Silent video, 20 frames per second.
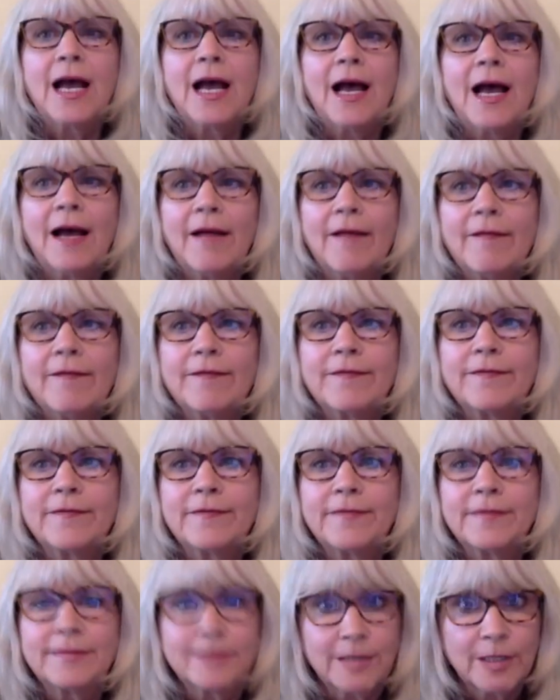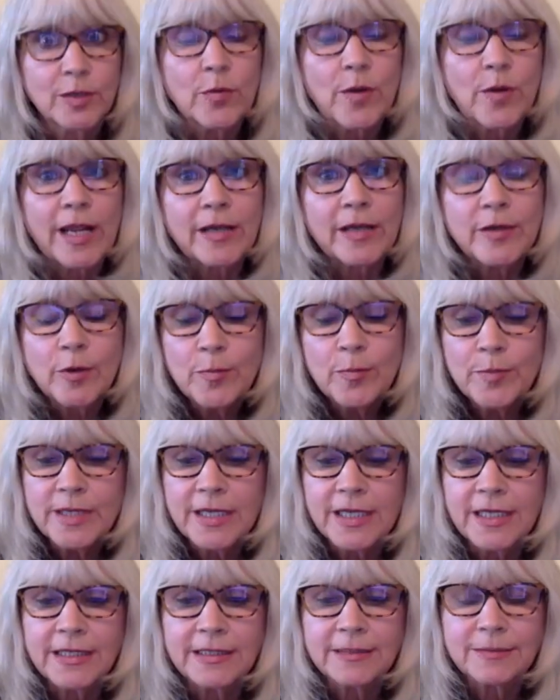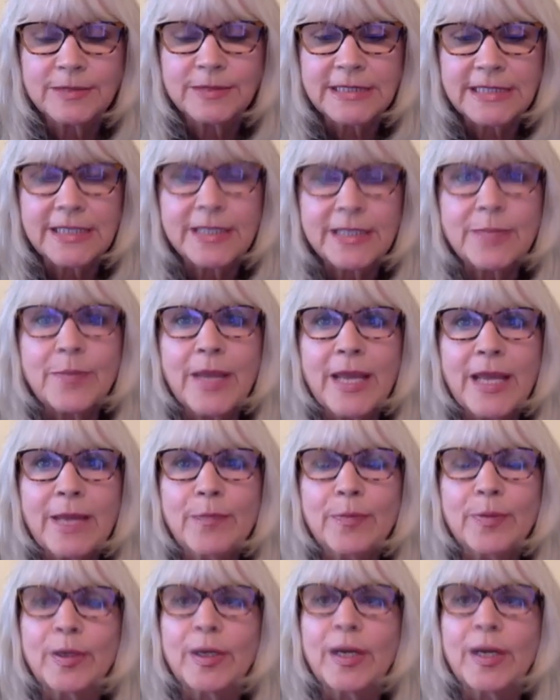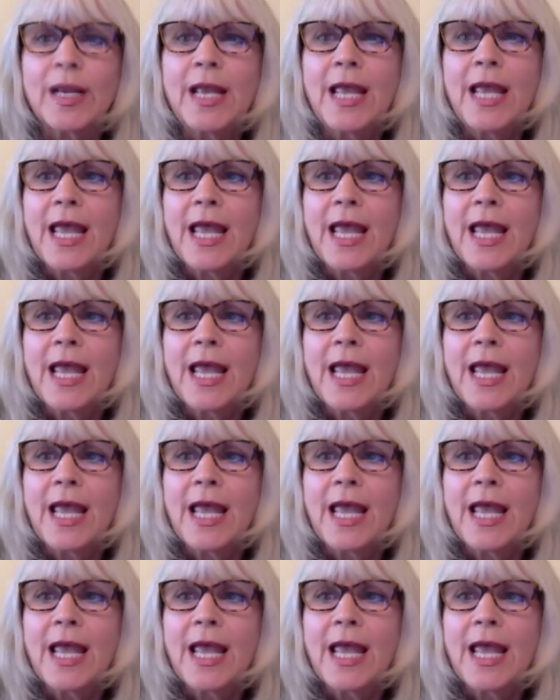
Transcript: of the grand opening. It was in the paper.